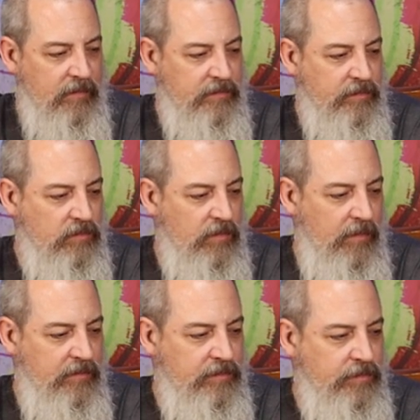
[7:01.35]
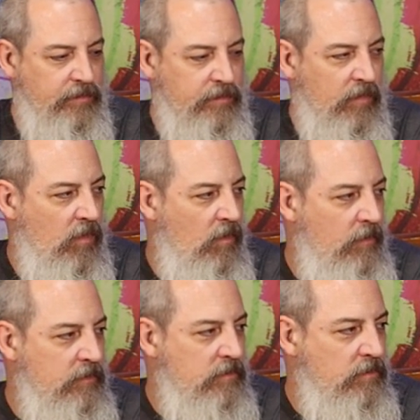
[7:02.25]

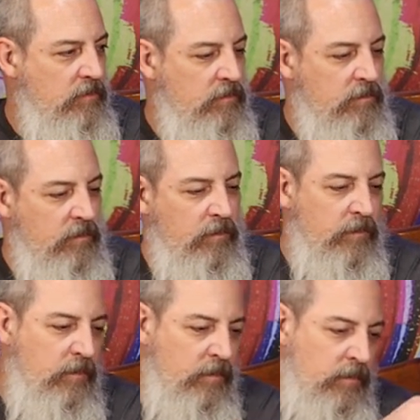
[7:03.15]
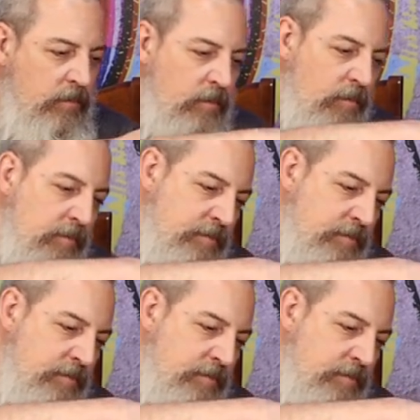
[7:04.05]
No words are spoken by the person on screen.